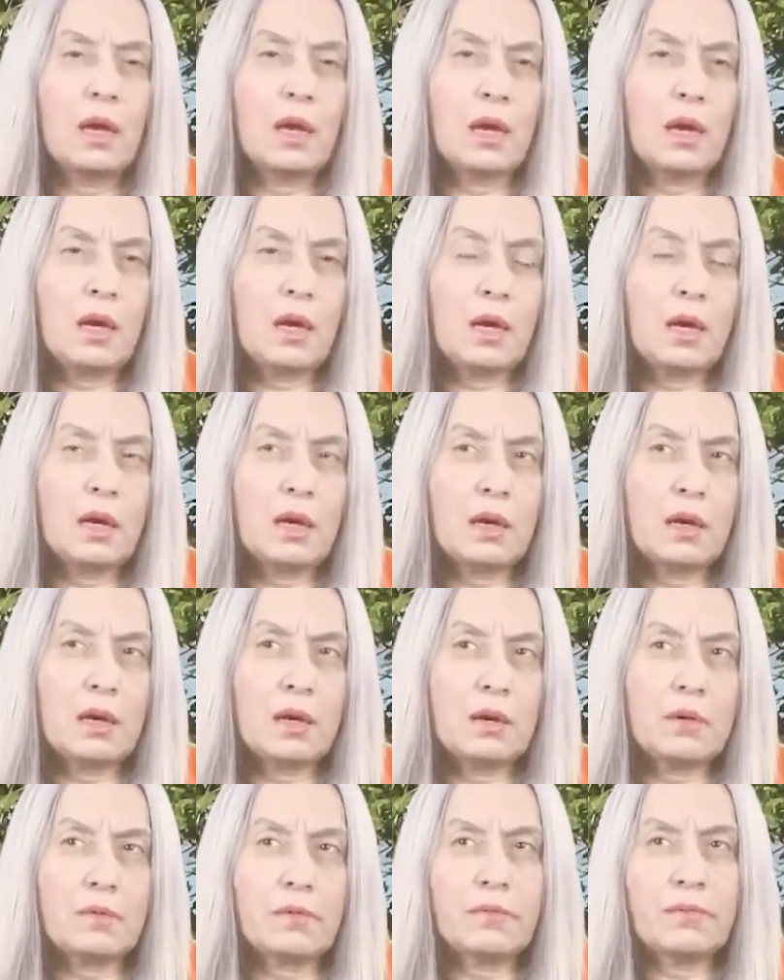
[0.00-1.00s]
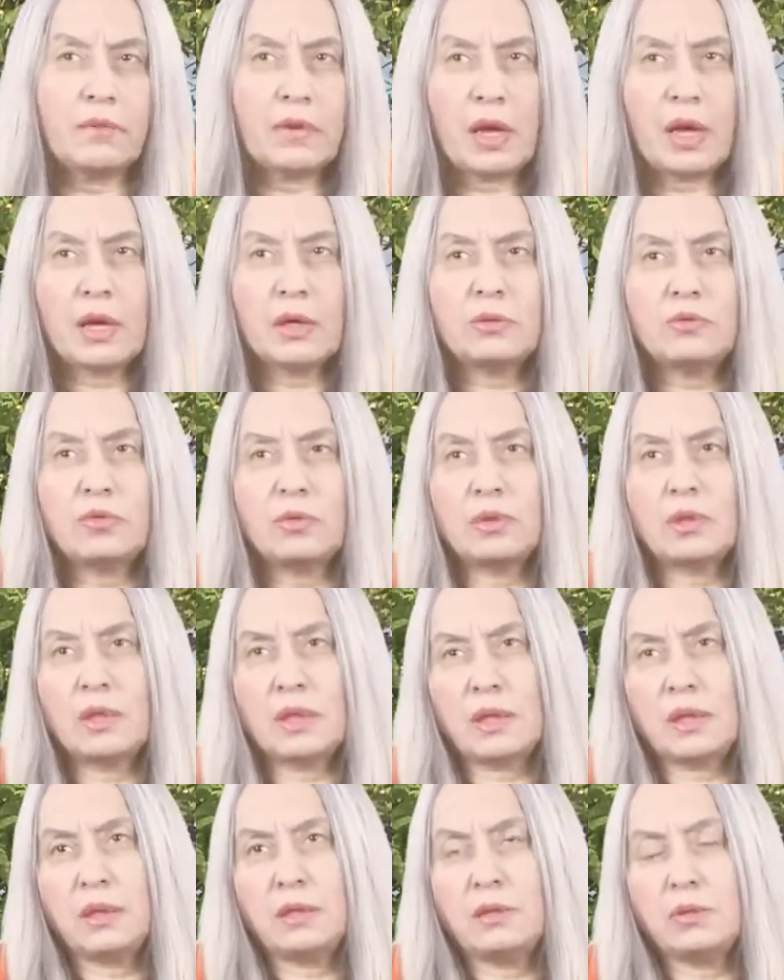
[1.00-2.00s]
That would
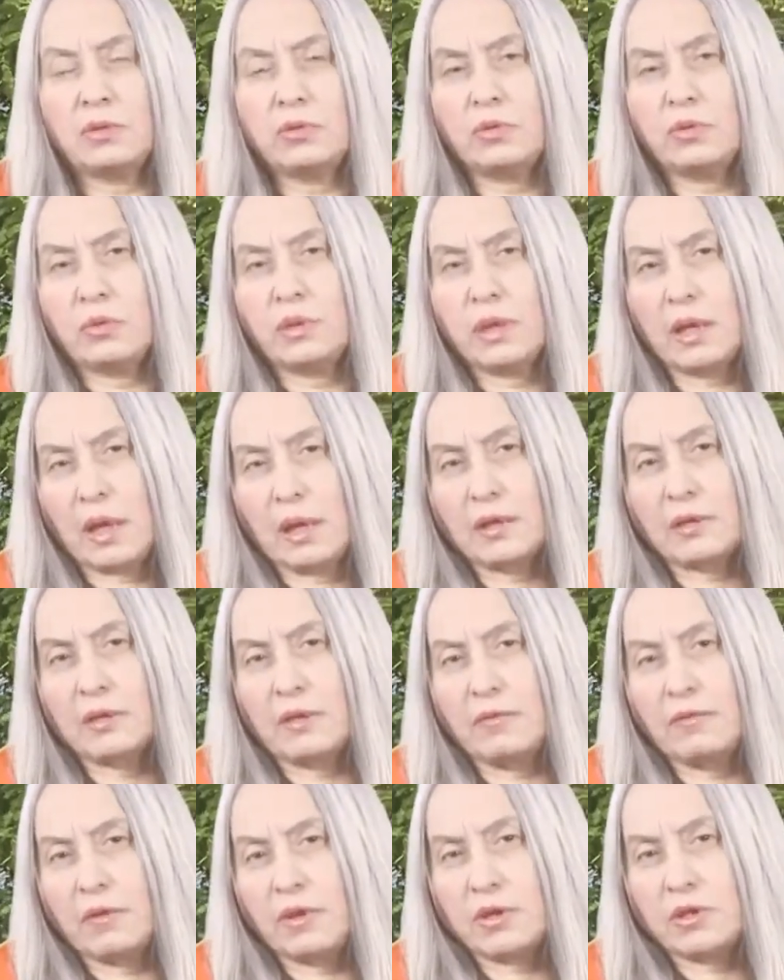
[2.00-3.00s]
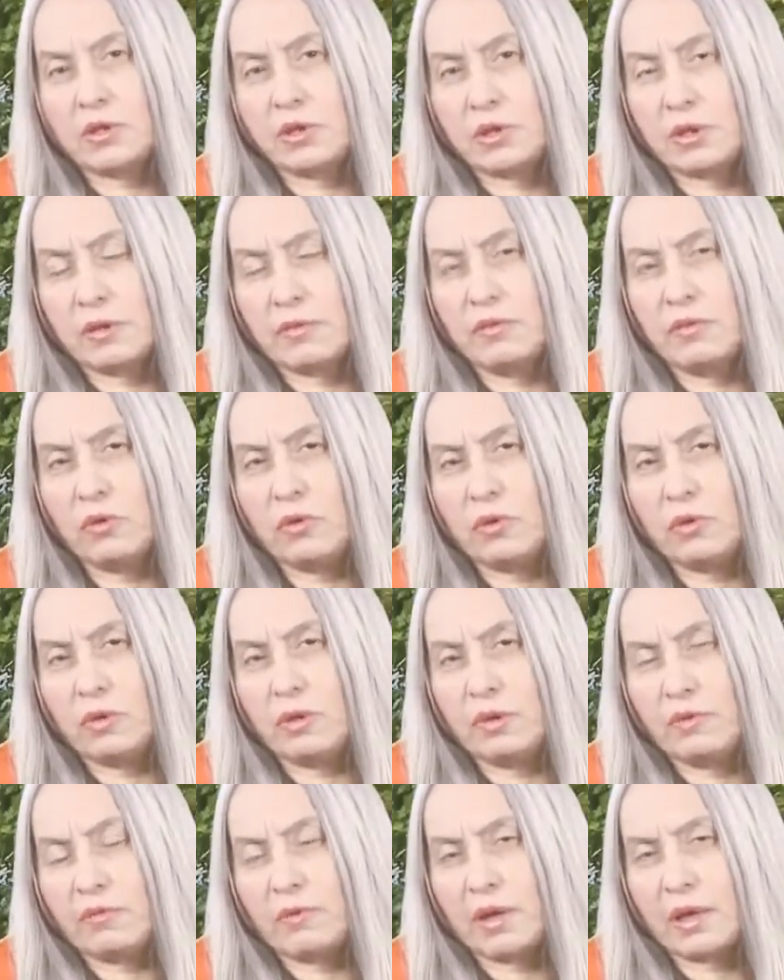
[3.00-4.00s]
lead to the activation of your
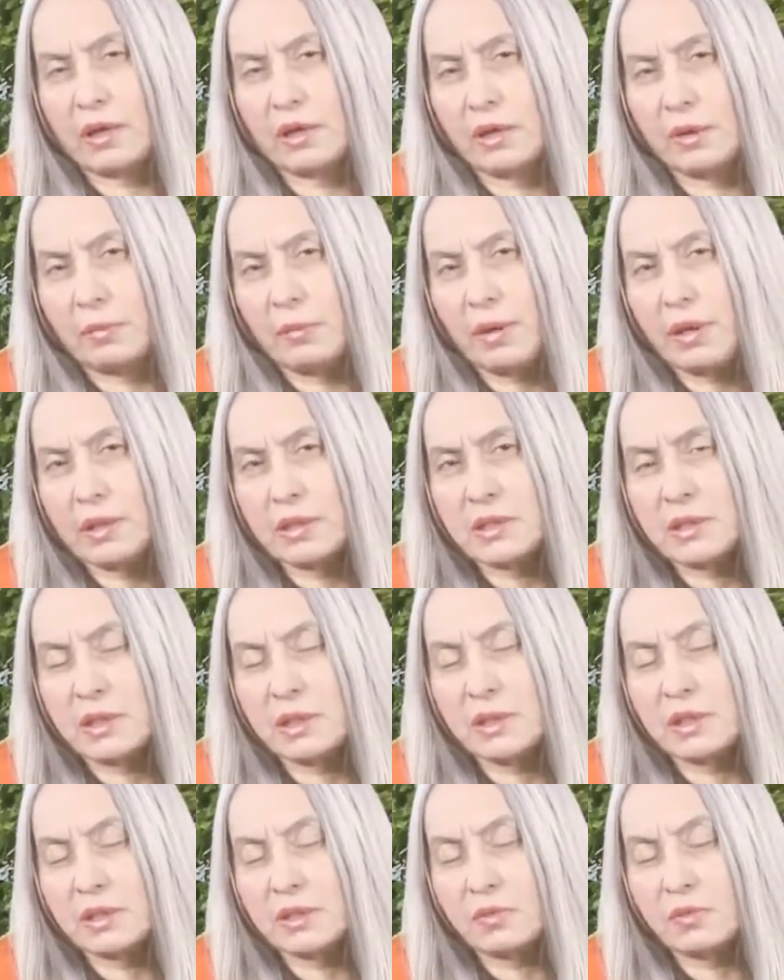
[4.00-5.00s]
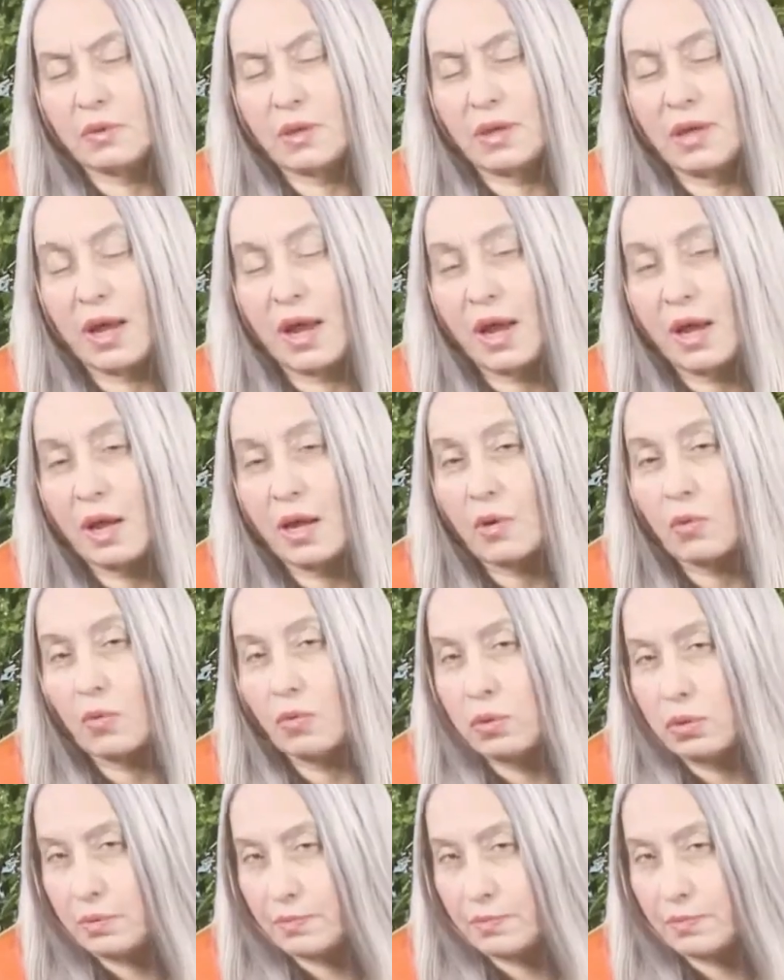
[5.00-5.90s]
divine capacities. Well, how?